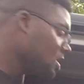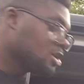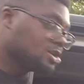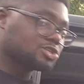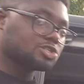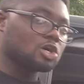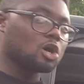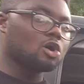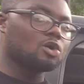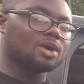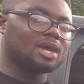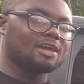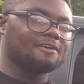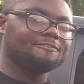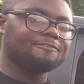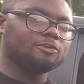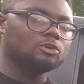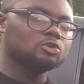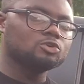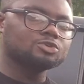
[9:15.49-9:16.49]
So if
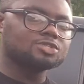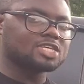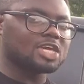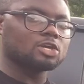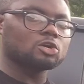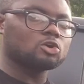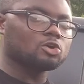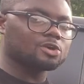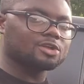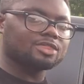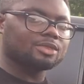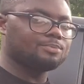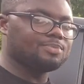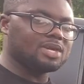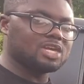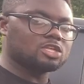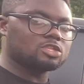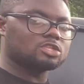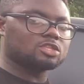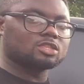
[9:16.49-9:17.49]
you say you go to the
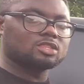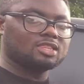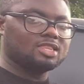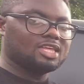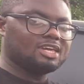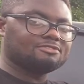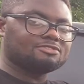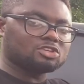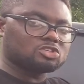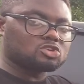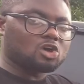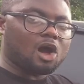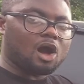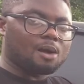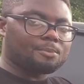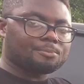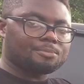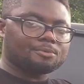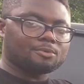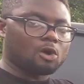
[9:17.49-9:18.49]
beach, you leave the
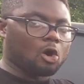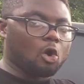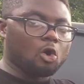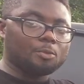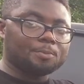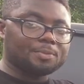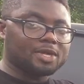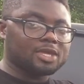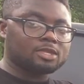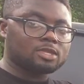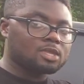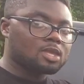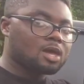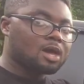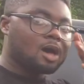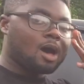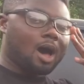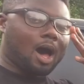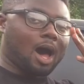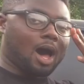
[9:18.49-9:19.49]
top open
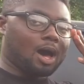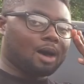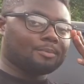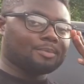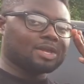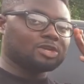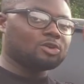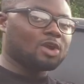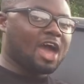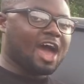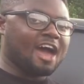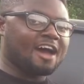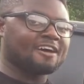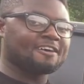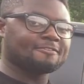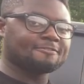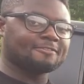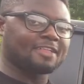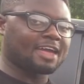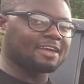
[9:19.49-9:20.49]
um, and you
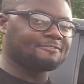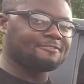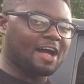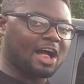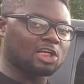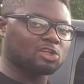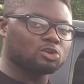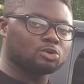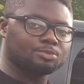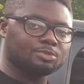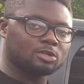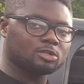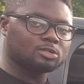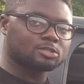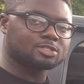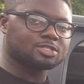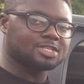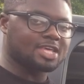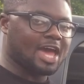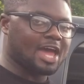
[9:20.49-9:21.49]
have like
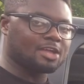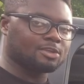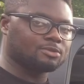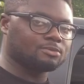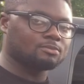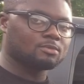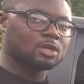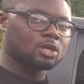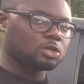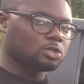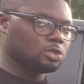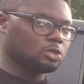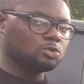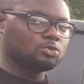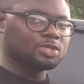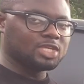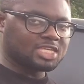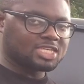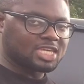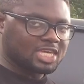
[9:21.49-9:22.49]
valuables that you
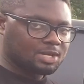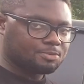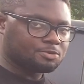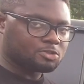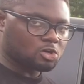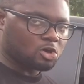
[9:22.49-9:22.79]
need to keep in the